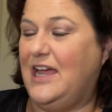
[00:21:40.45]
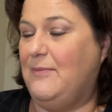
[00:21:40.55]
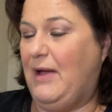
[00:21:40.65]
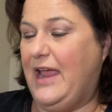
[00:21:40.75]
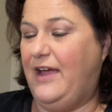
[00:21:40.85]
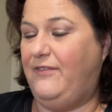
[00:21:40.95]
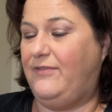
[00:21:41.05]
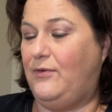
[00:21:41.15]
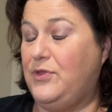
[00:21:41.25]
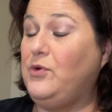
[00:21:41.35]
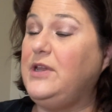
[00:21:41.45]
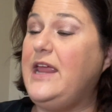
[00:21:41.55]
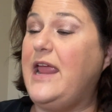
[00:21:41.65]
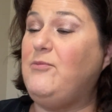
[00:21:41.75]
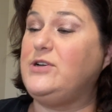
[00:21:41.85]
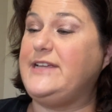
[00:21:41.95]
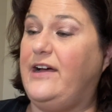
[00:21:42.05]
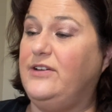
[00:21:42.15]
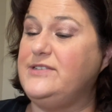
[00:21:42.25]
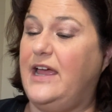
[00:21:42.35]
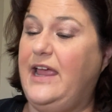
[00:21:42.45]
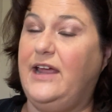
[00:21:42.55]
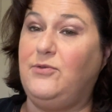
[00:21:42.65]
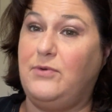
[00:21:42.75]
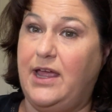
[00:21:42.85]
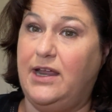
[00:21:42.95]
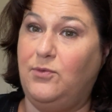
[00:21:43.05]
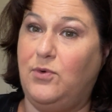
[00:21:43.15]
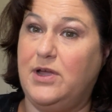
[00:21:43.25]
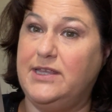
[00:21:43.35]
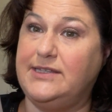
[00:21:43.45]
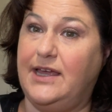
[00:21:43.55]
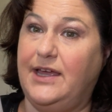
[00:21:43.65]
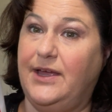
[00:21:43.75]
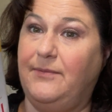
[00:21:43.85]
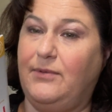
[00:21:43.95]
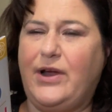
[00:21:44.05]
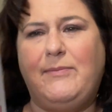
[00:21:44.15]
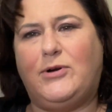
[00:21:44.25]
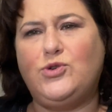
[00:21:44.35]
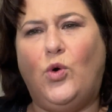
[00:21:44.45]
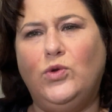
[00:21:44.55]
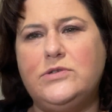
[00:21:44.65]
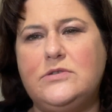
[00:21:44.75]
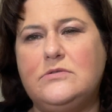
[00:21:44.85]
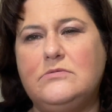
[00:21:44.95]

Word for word: Um, I have, the only Amor Towles I had read was, um, or Amor Towles,